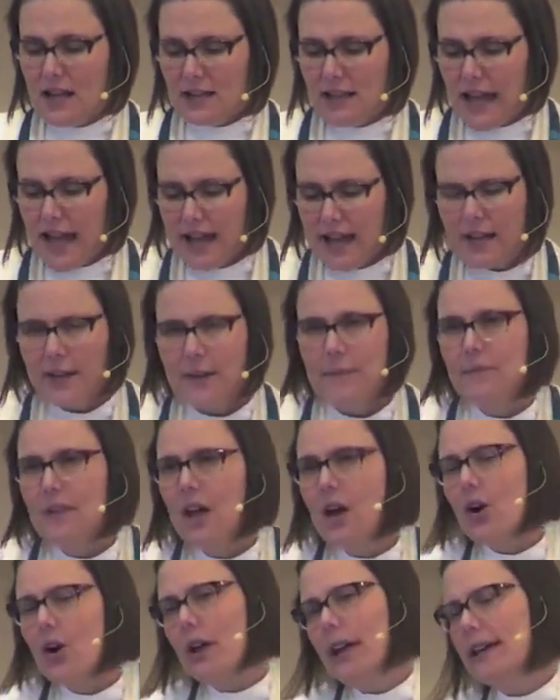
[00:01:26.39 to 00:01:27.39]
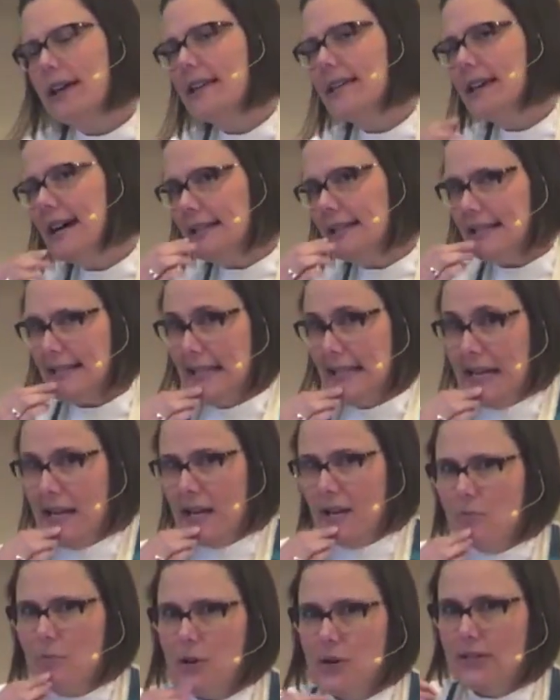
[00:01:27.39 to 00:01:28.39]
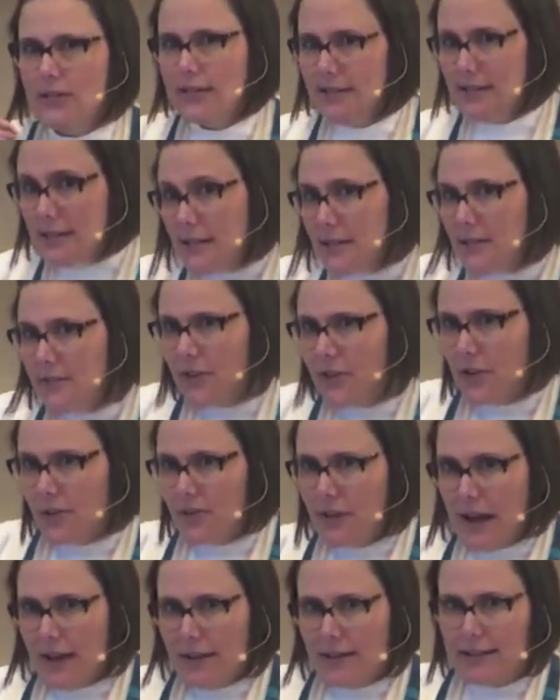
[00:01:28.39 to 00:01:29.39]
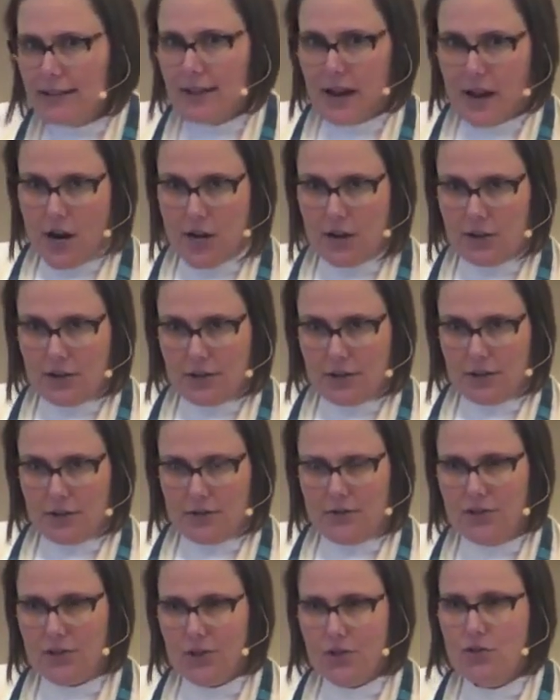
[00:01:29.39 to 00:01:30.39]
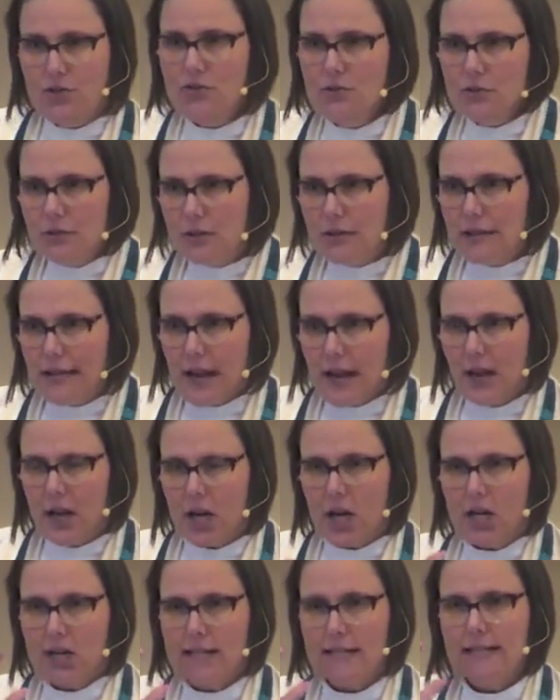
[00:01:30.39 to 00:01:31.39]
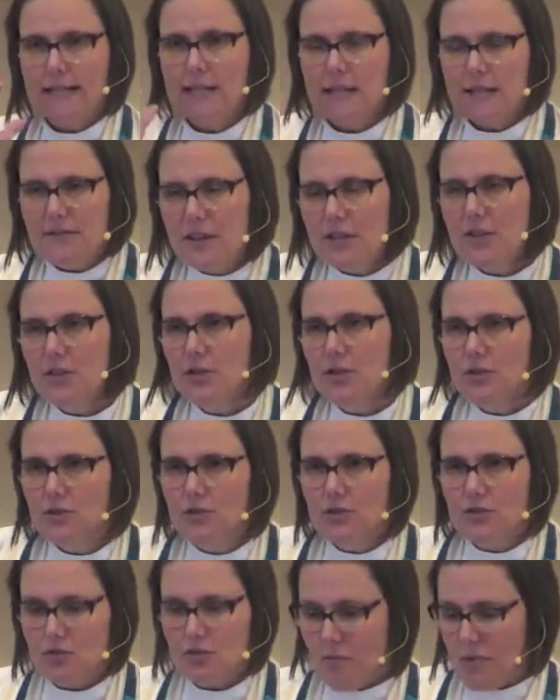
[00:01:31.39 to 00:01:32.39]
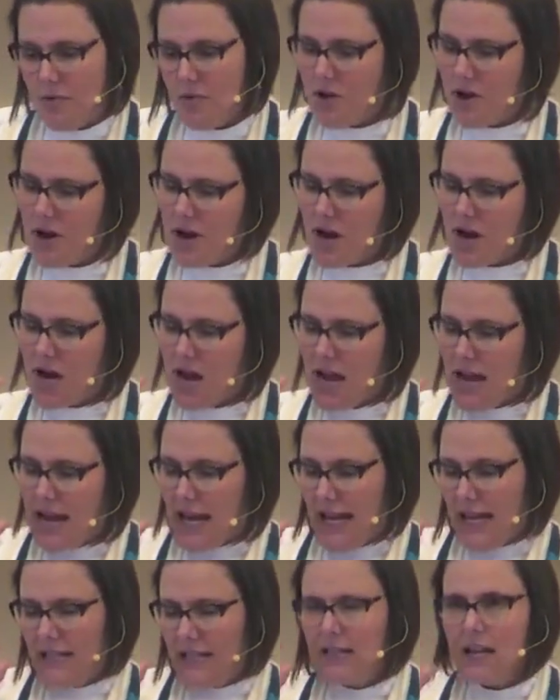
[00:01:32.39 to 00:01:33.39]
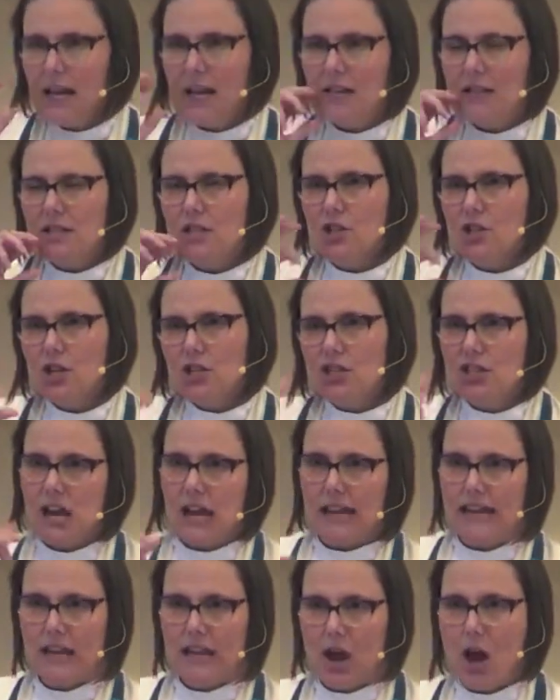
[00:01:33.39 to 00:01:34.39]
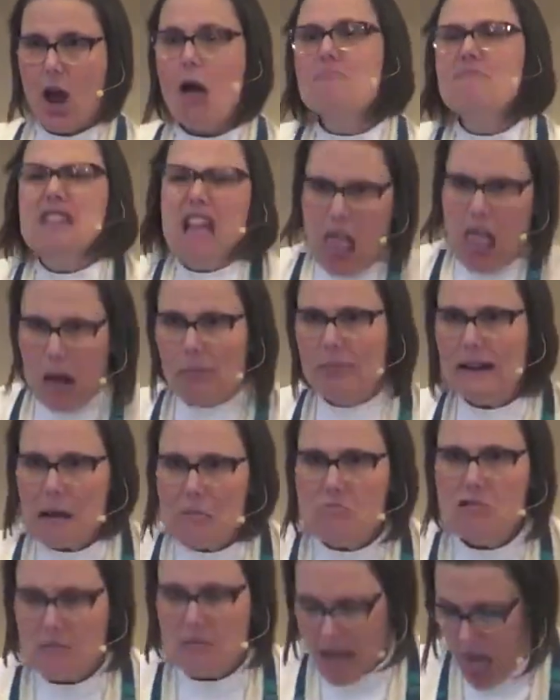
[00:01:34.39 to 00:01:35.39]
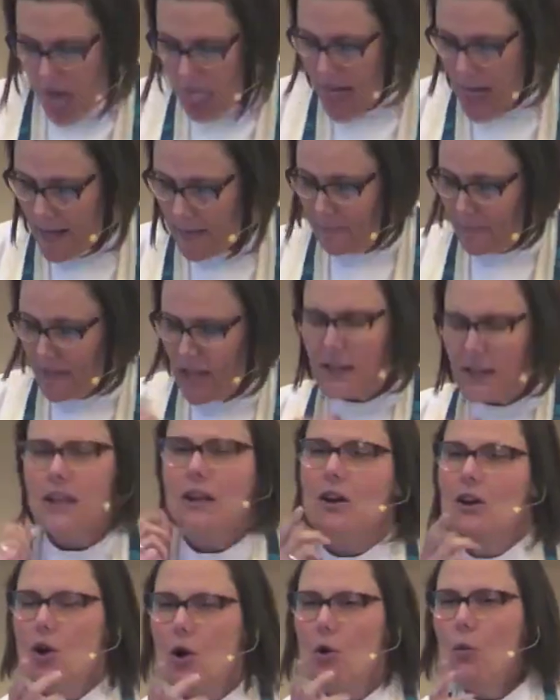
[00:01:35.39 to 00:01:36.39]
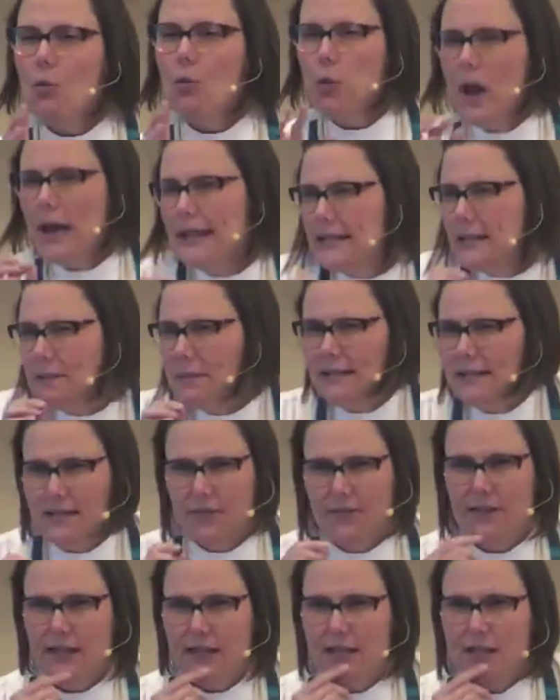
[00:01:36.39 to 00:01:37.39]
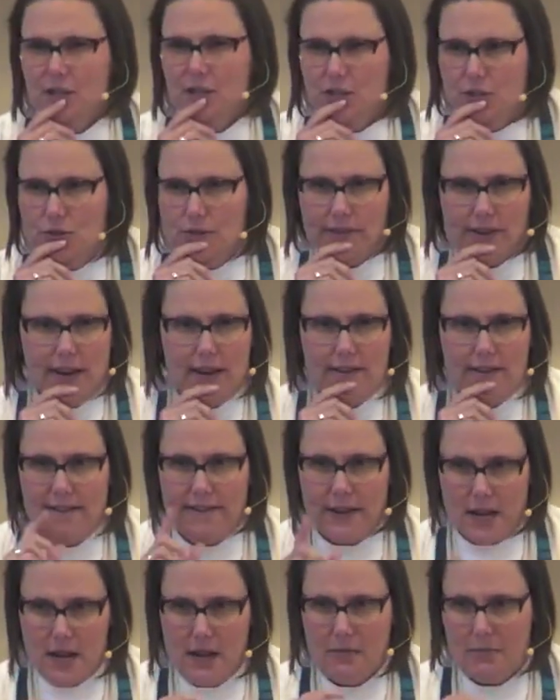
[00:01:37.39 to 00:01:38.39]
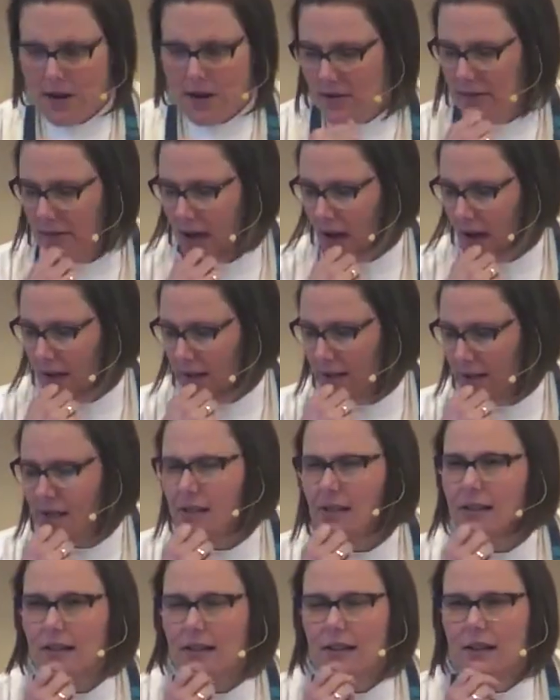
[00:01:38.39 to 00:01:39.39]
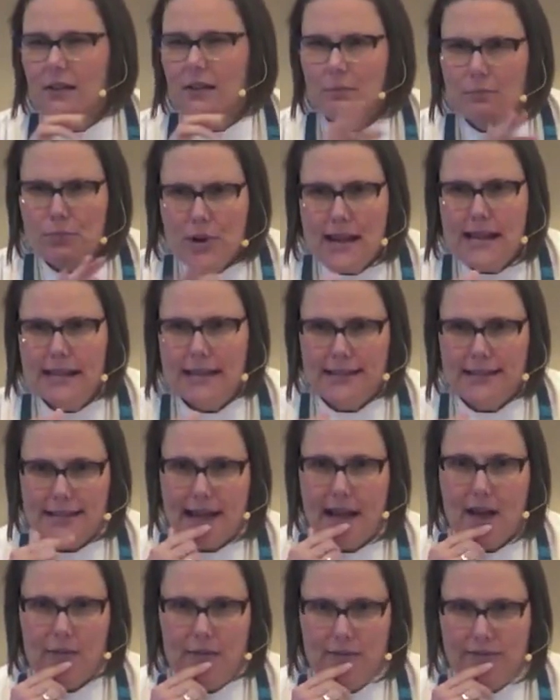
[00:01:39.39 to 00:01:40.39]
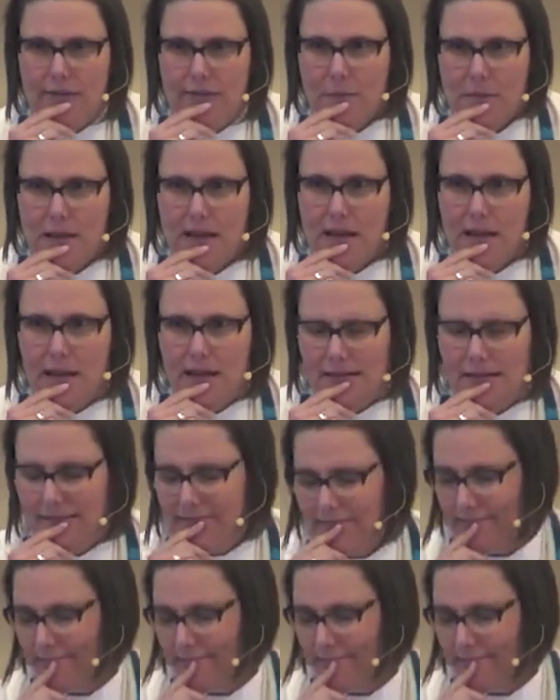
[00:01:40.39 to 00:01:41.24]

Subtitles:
Like, okay, in that scene where Steve Carell's character, who's a news anchor, is giving the news report and starts talking like, what specifically did you find funny about that? Break it down for me.